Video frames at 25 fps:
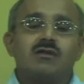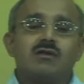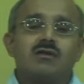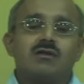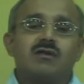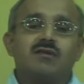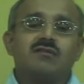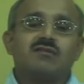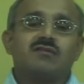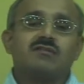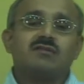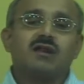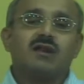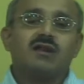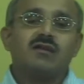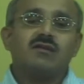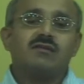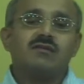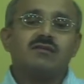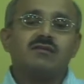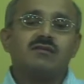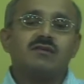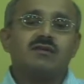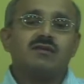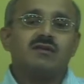start
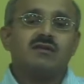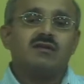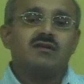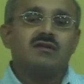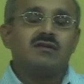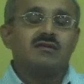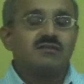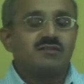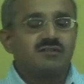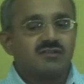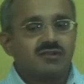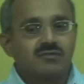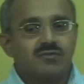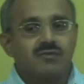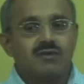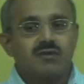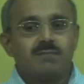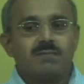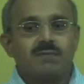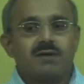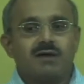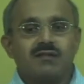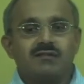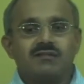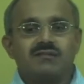several
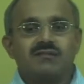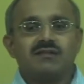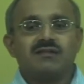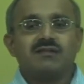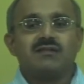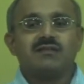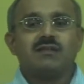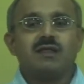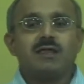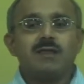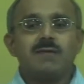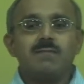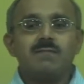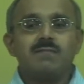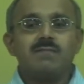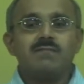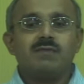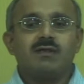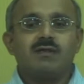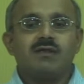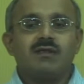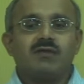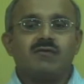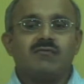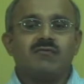paths at a time
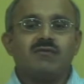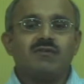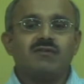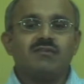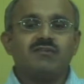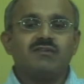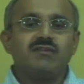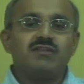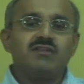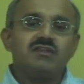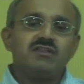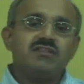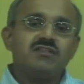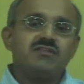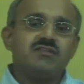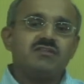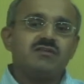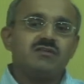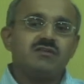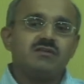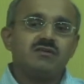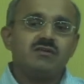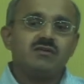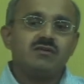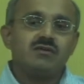and advance in each
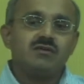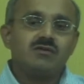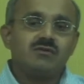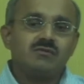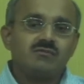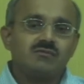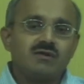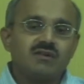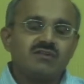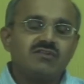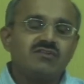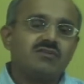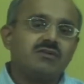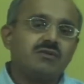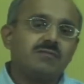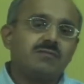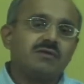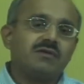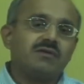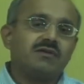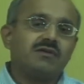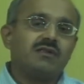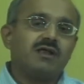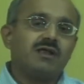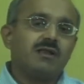one step
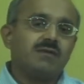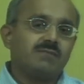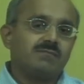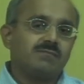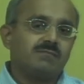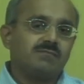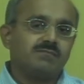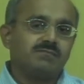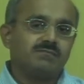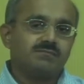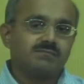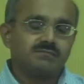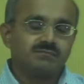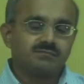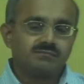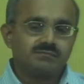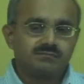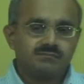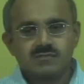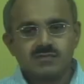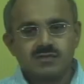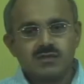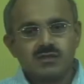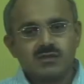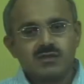at a time.
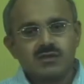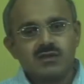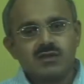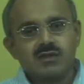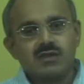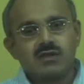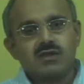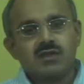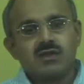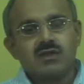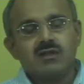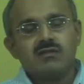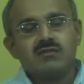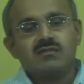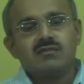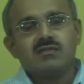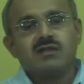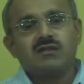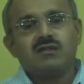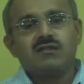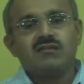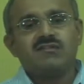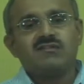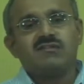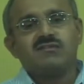
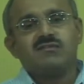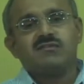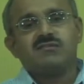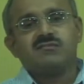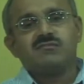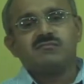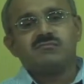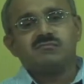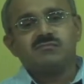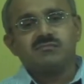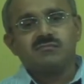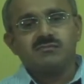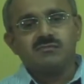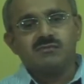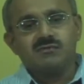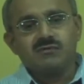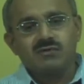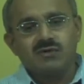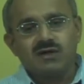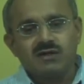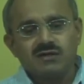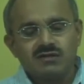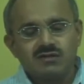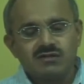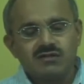Let us look
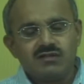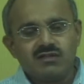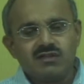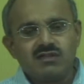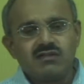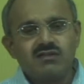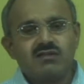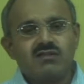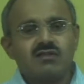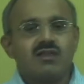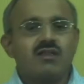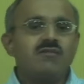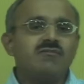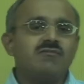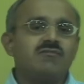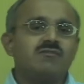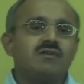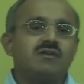at a real life